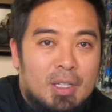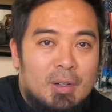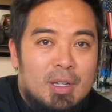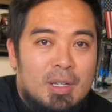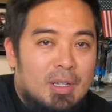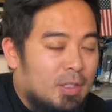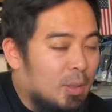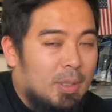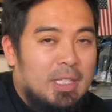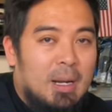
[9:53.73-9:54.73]
So
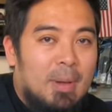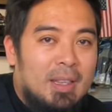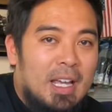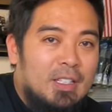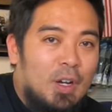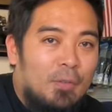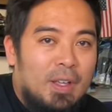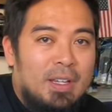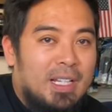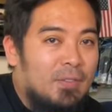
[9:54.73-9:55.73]
super excited about that. So
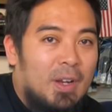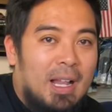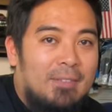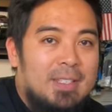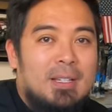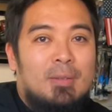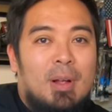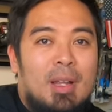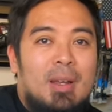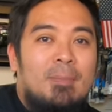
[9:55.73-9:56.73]
hopefully in the next video I'll have this thing
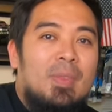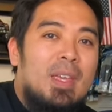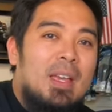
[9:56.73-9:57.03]
running